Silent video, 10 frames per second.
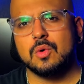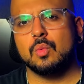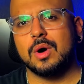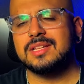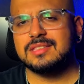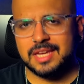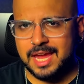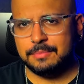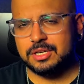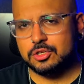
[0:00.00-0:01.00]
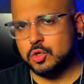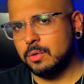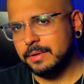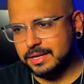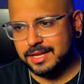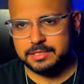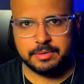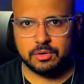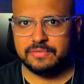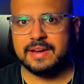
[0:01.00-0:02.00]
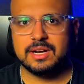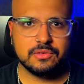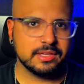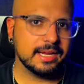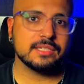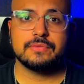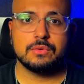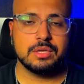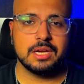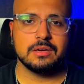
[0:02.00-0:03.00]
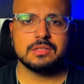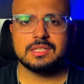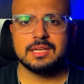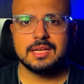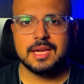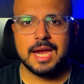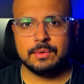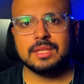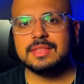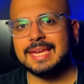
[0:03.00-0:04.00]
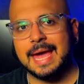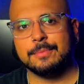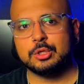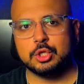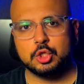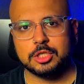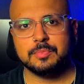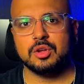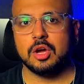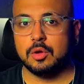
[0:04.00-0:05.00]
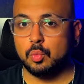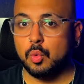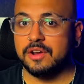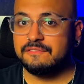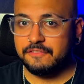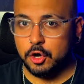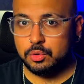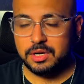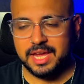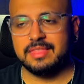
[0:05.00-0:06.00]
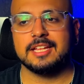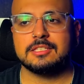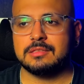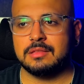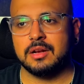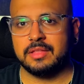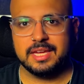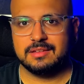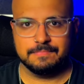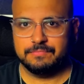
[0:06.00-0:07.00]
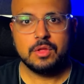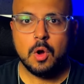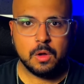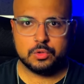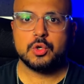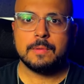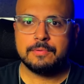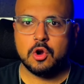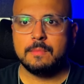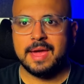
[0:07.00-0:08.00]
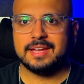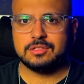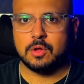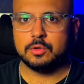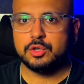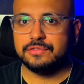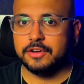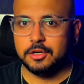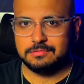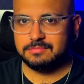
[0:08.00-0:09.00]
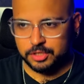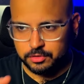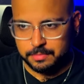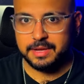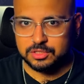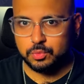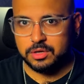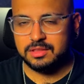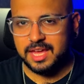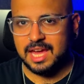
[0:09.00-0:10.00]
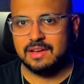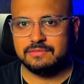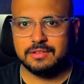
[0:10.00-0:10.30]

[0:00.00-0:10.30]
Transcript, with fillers: Once the camera control button has been refined over the next few years, I really think Apple should just put it on one phone, and that's their like Ultra Pro Max Ultra phone, you know, the best one they have,